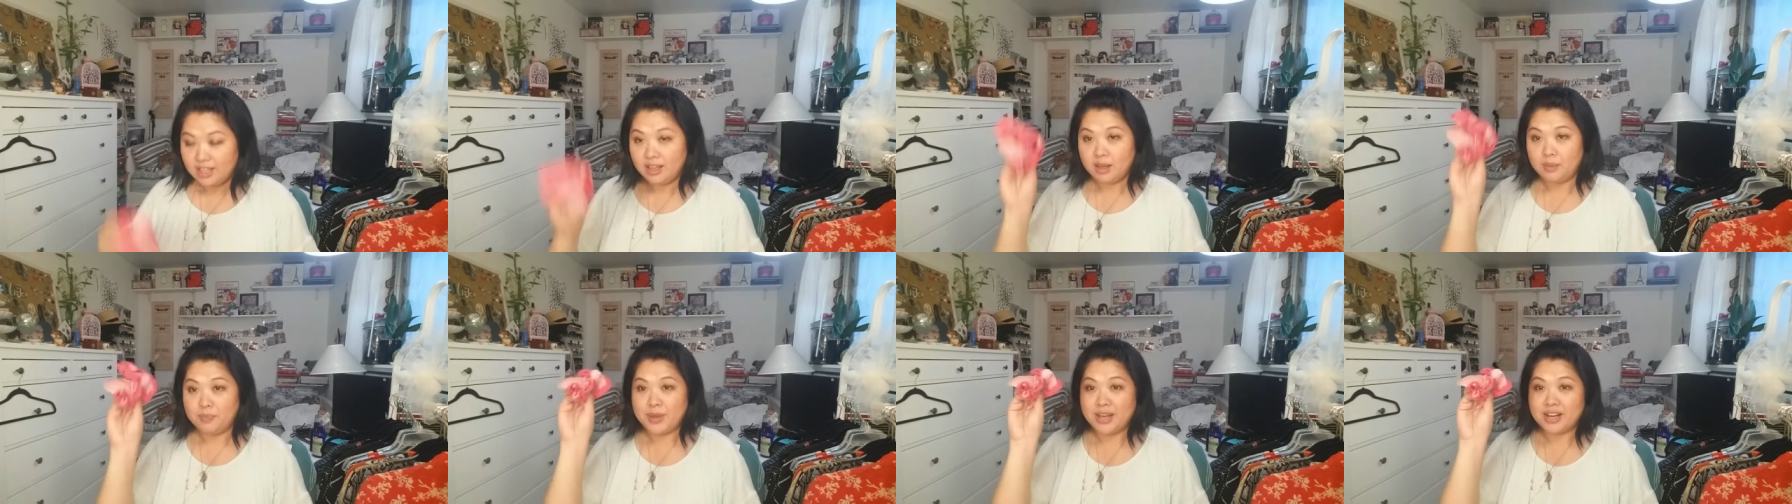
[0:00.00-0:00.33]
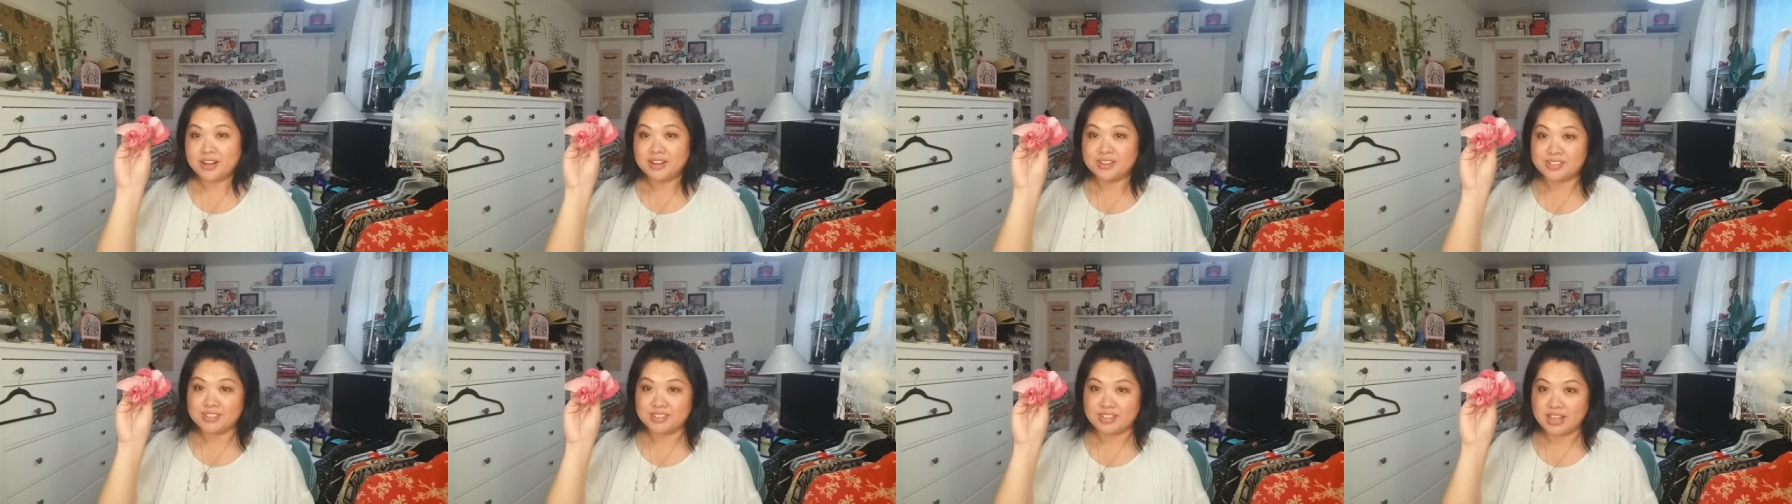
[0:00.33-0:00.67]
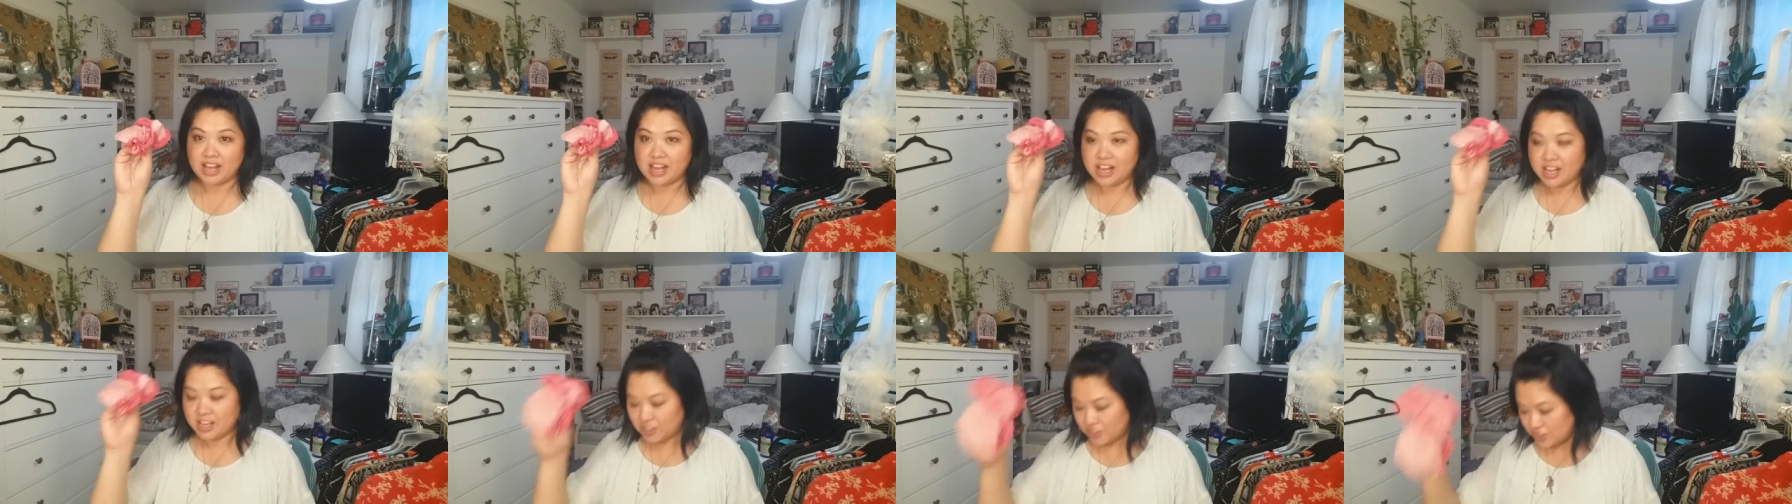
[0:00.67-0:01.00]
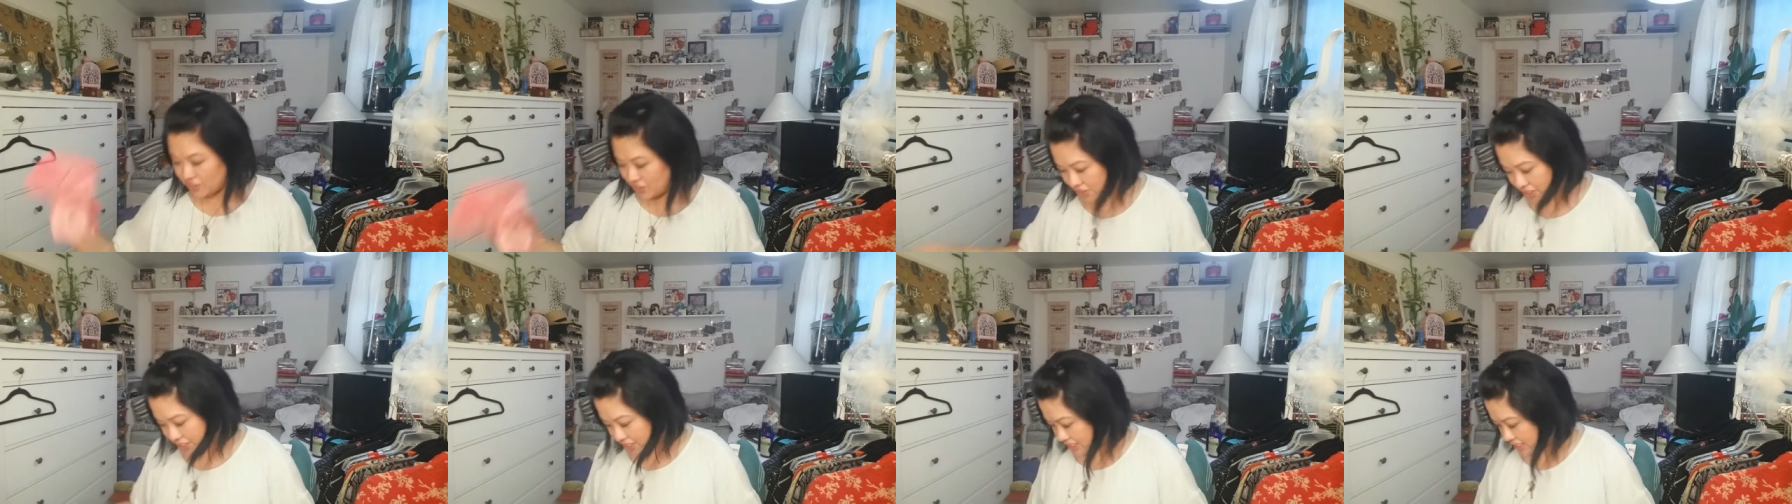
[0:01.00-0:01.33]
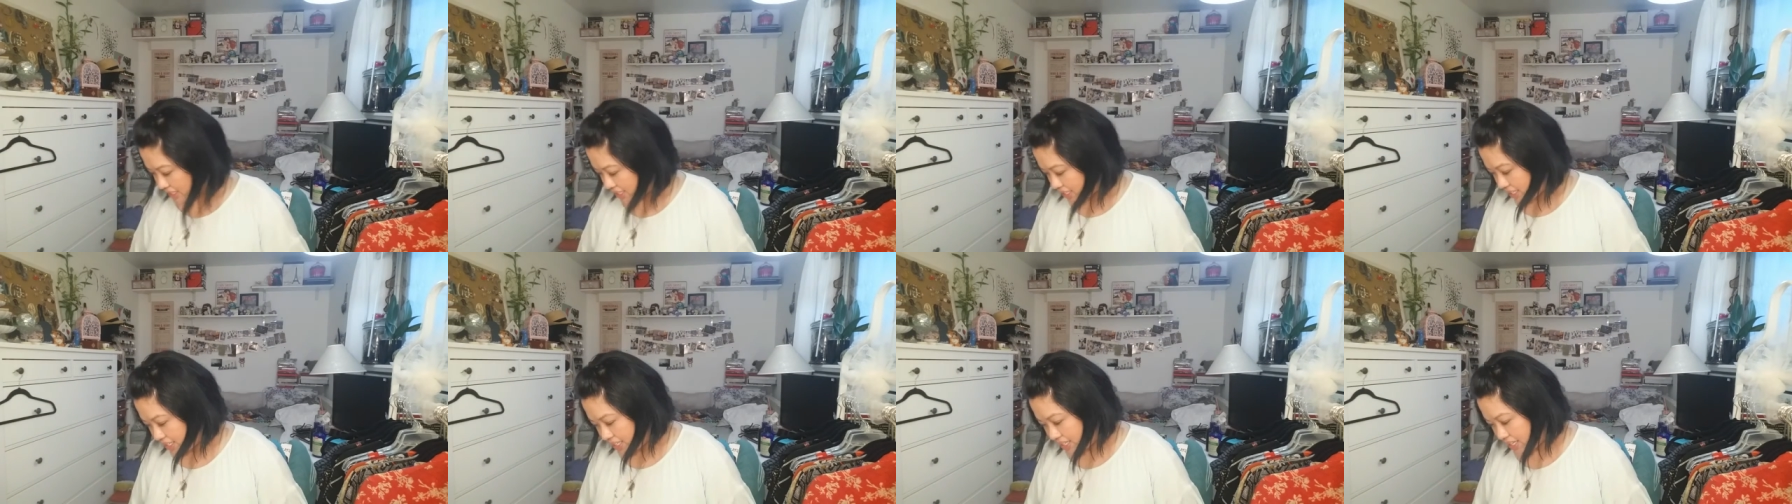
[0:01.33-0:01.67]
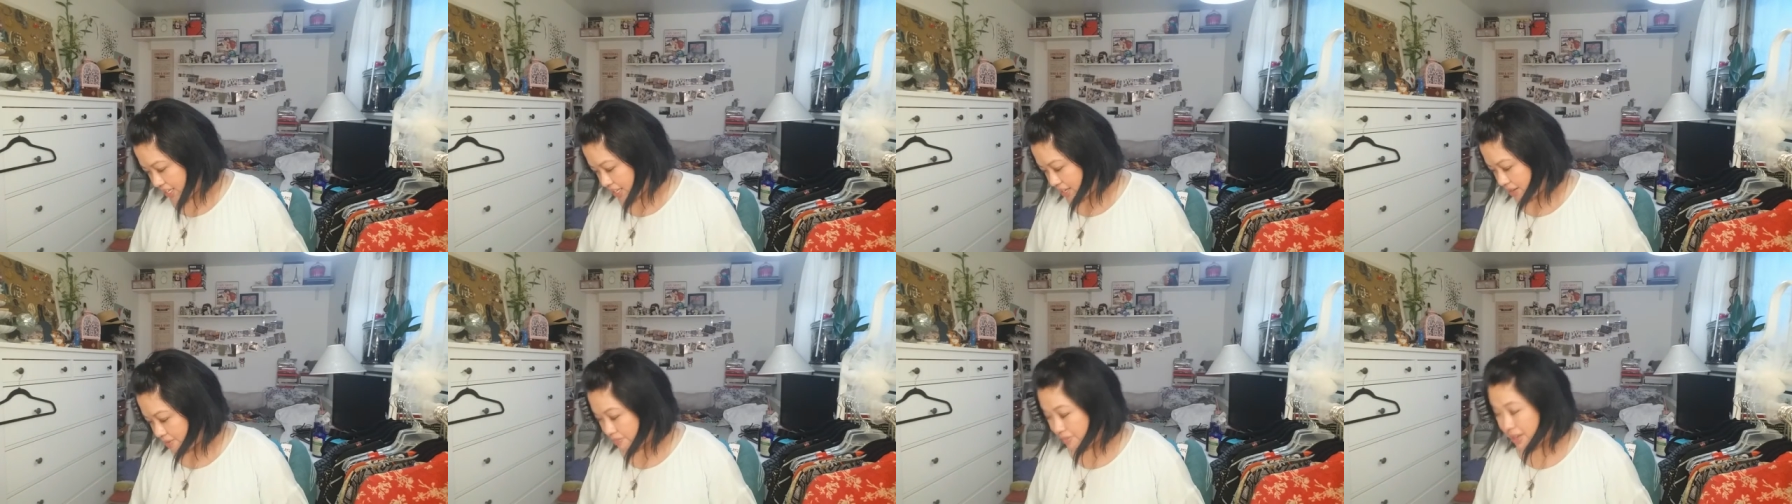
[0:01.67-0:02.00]
A pair of socks.
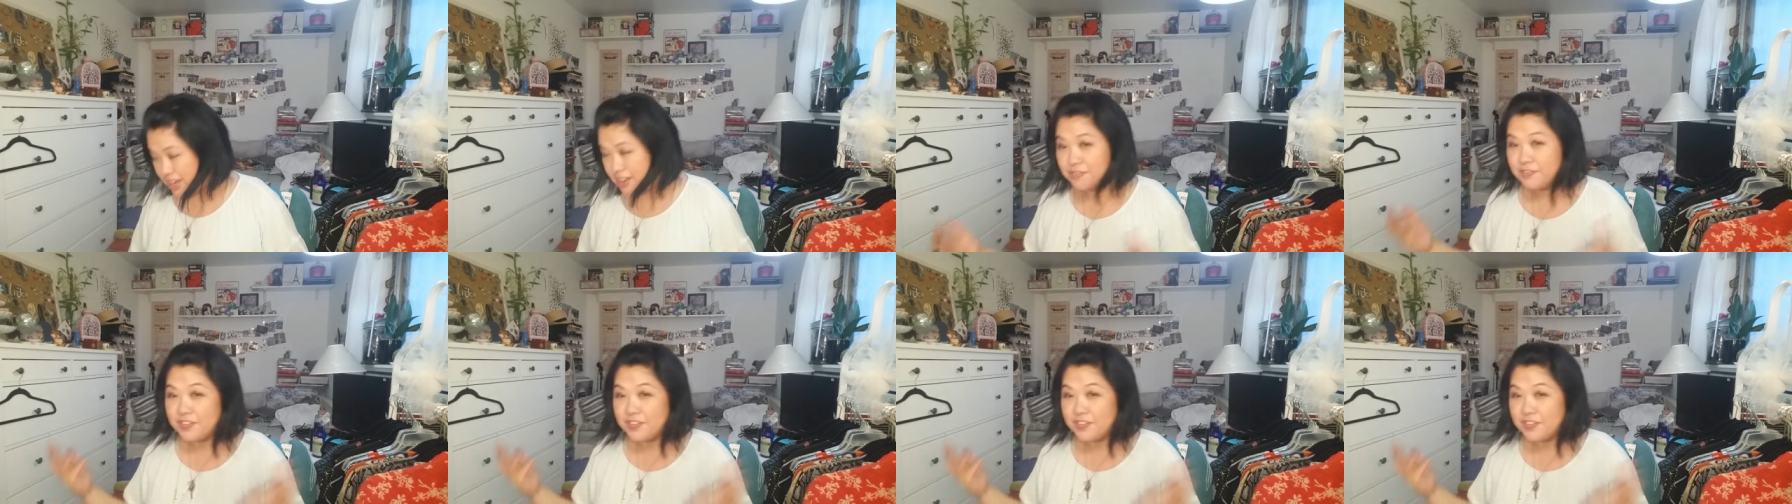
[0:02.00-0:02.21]
My